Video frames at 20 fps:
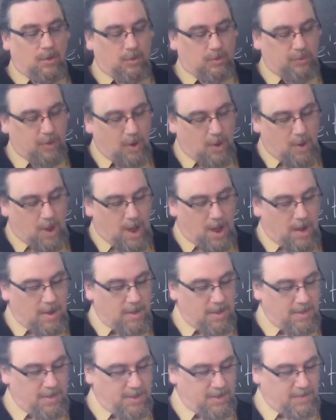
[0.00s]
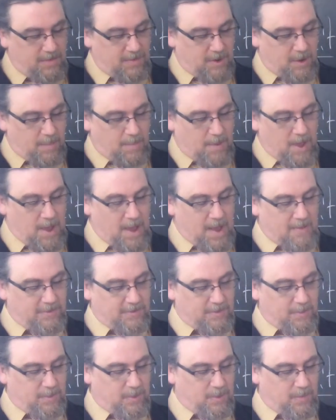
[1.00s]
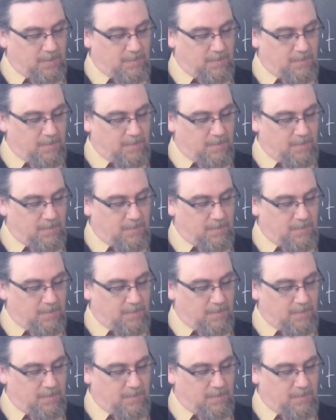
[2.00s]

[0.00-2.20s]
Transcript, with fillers: So all of these are possible